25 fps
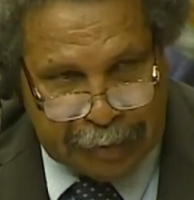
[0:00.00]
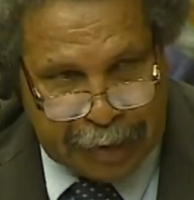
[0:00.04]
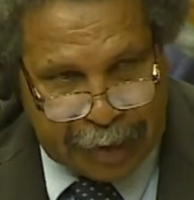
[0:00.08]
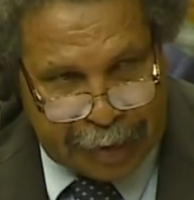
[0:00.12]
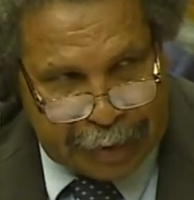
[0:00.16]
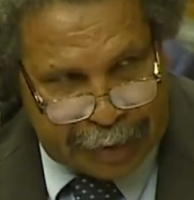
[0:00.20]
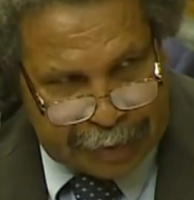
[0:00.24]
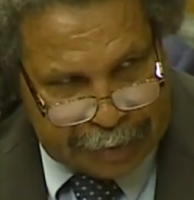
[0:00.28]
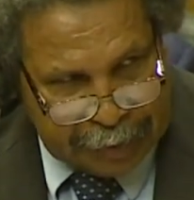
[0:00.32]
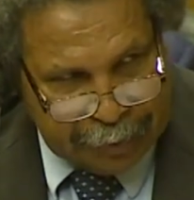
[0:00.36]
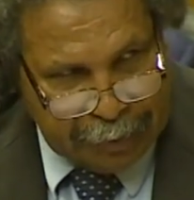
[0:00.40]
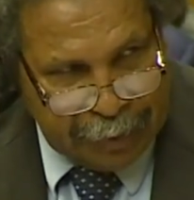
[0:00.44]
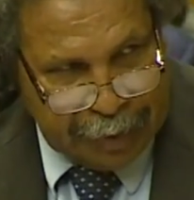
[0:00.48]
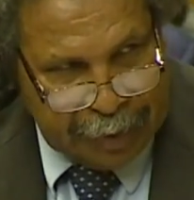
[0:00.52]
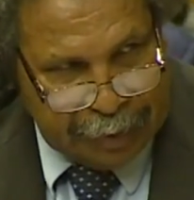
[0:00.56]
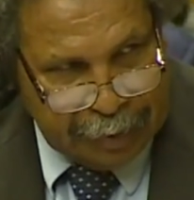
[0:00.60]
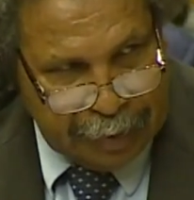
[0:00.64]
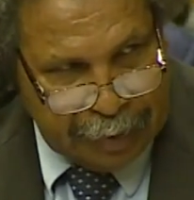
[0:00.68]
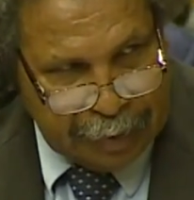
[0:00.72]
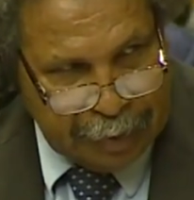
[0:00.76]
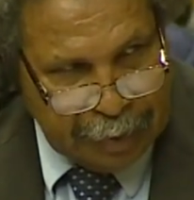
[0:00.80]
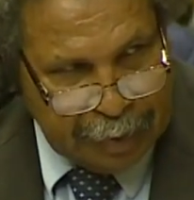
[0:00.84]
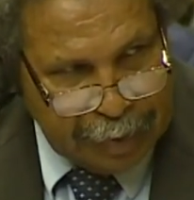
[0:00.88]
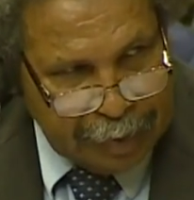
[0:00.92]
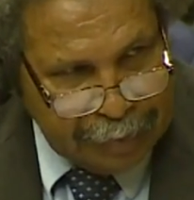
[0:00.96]
And it's going
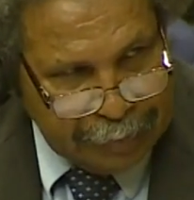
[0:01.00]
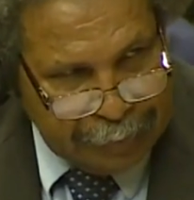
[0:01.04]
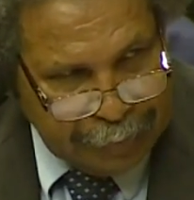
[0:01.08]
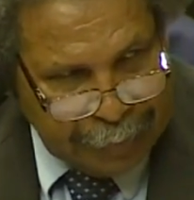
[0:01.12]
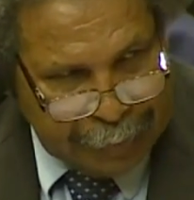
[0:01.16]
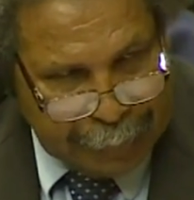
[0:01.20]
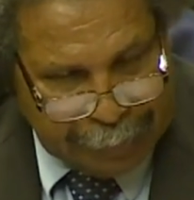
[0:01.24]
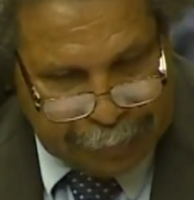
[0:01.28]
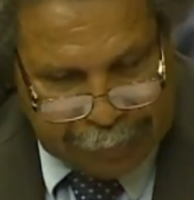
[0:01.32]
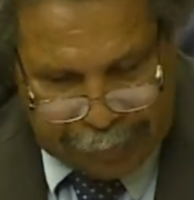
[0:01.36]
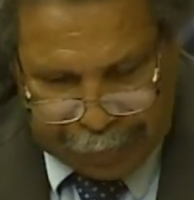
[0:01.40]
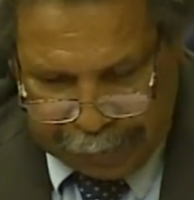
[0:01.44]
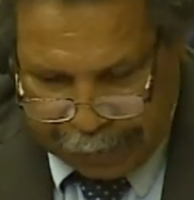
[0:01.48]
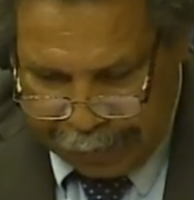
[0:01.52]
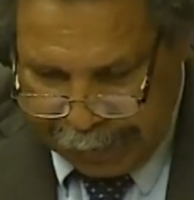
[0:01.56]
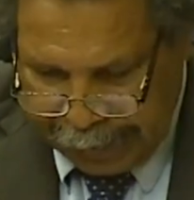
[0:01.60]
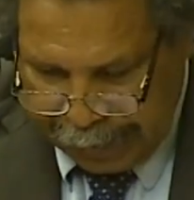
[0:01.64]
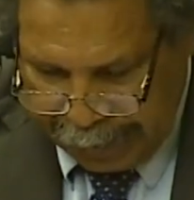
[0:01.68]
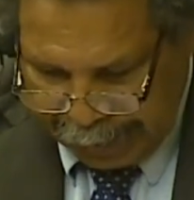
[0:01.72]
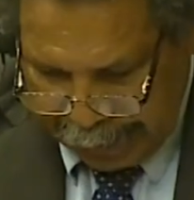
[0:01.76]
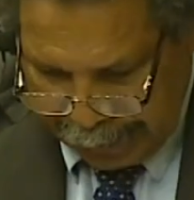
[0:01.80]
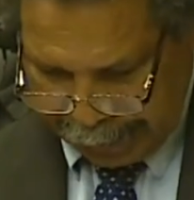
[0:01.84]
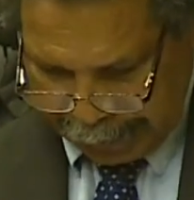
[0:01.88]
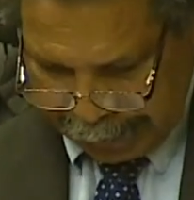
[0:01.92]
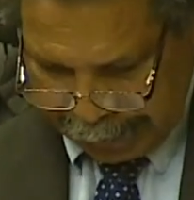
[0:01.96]
on all over Papua New Guinea.